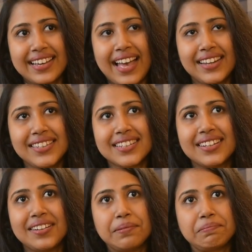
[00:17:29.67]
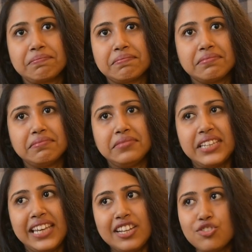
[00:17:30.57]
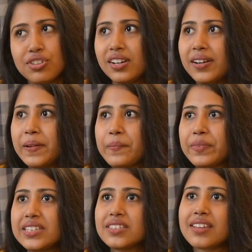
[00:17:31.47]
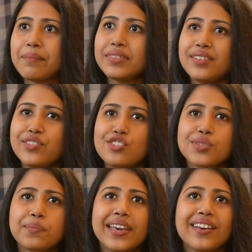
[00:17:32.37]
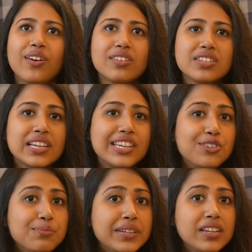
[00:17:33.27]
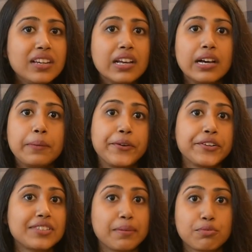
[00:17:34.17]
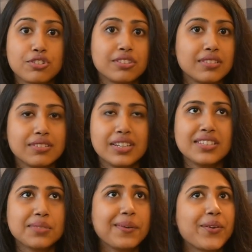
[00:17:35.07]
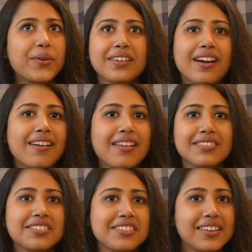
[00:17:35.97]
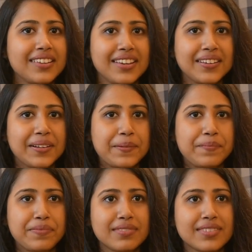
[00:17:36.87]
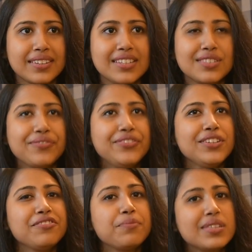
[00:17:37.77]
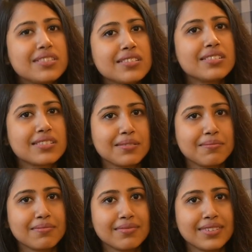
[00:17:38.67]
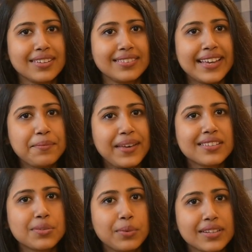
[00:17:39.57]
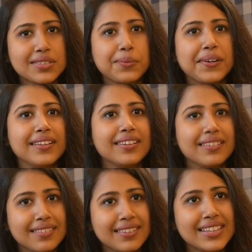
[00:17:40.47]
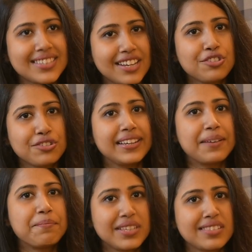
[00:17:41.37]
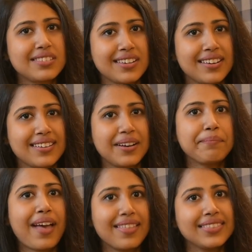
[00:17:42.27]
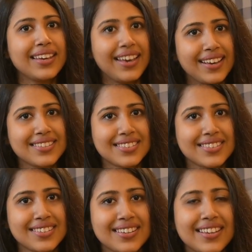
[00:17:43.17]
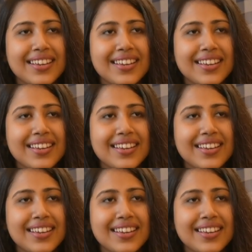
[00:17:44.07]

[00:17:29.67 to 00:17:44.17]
And nature is something which is beyond human perception. It is beyond our understanding. It's full of mysticism. That makes Wordsworth essentially a mystic, a pantheist.